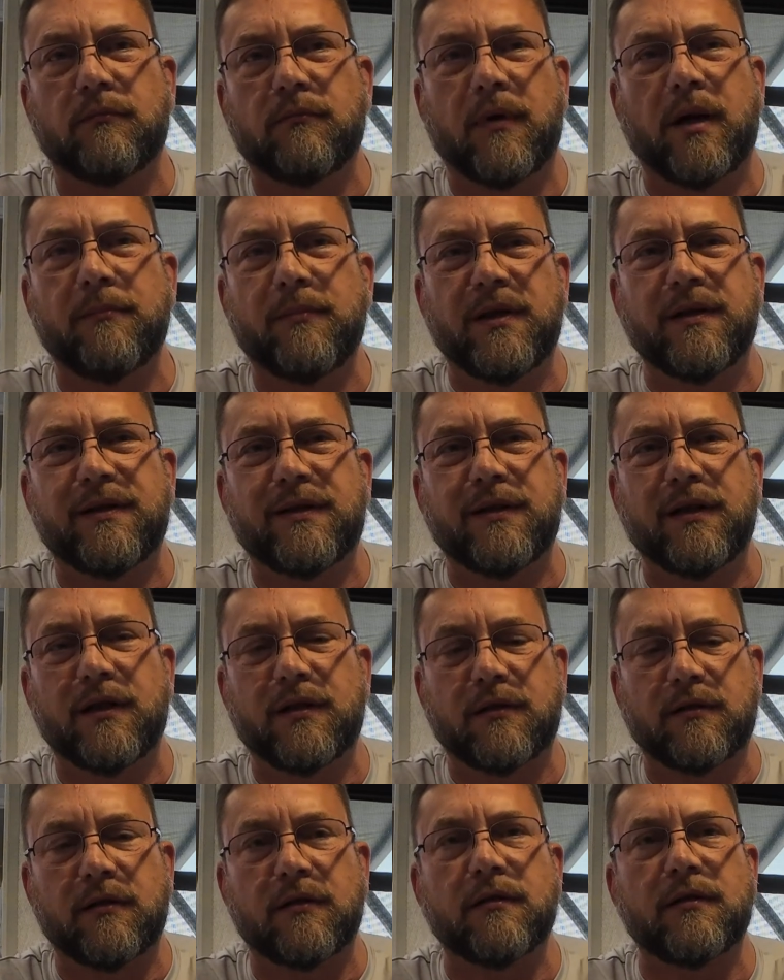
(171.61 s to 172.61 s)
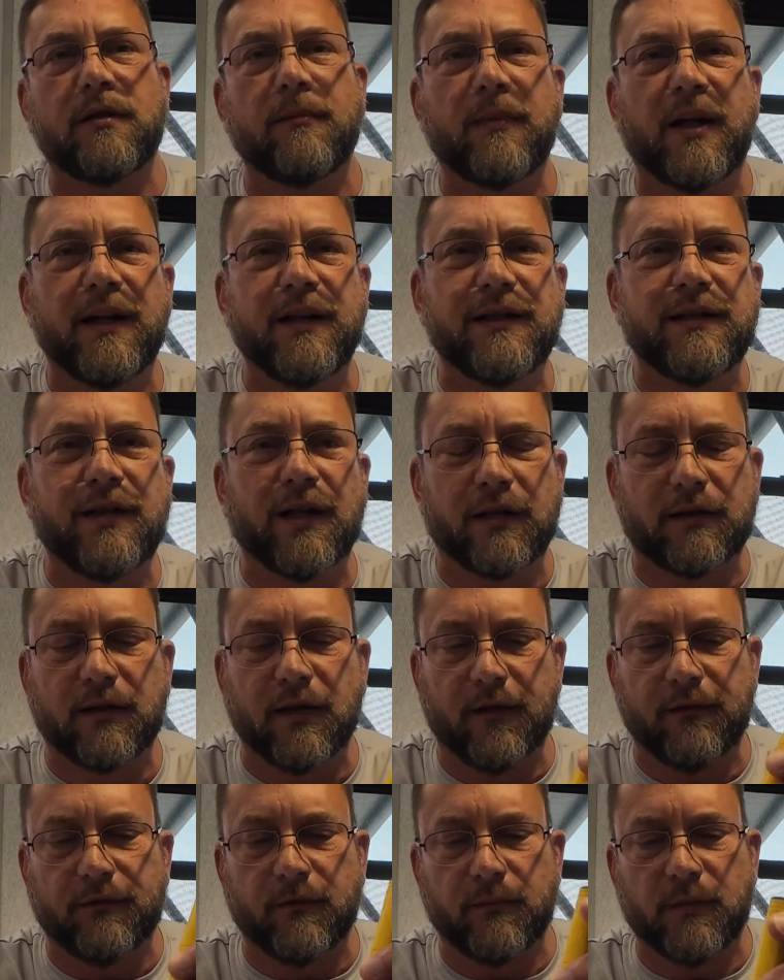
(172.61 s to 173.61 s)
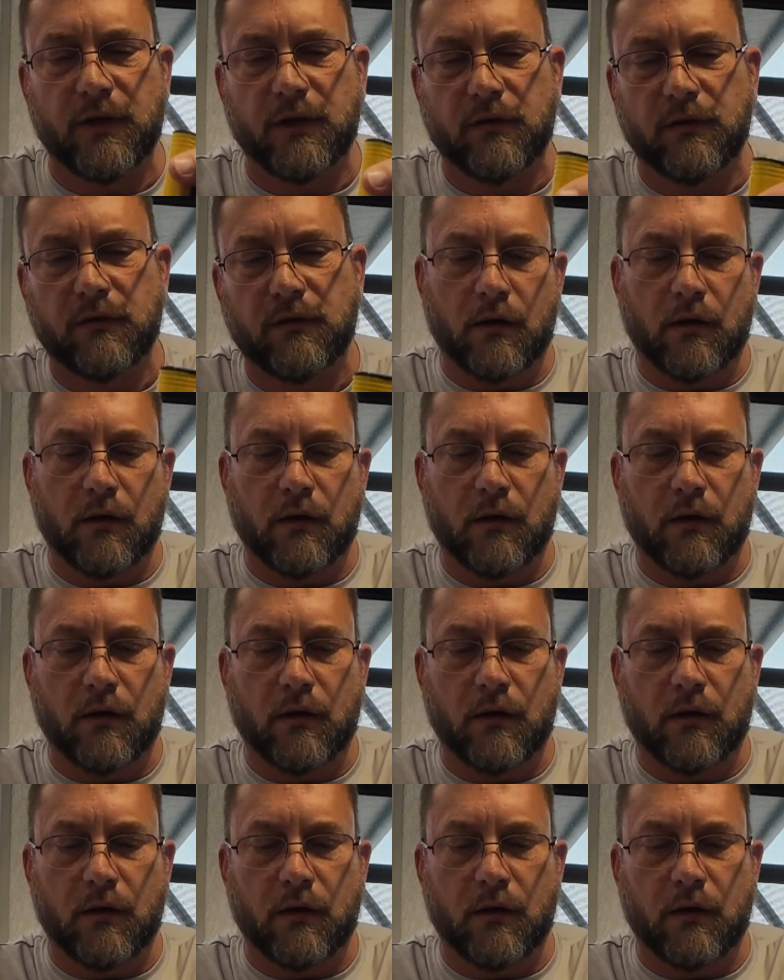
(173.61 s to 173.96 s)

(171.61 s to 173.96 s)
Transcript: Might be 6. Somebody check that for me.